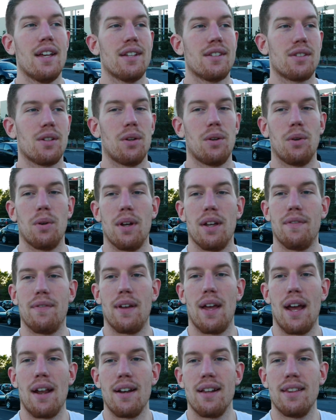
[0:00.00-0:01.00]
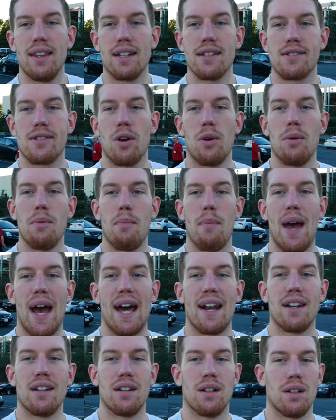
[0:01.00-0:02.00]
So if anything is going
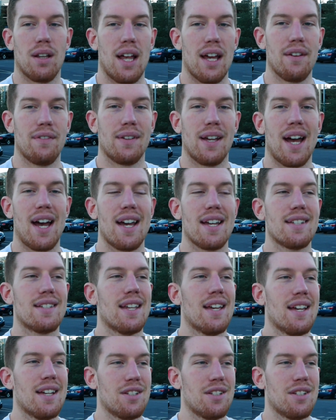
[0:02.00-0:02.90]
bad in your life, guys,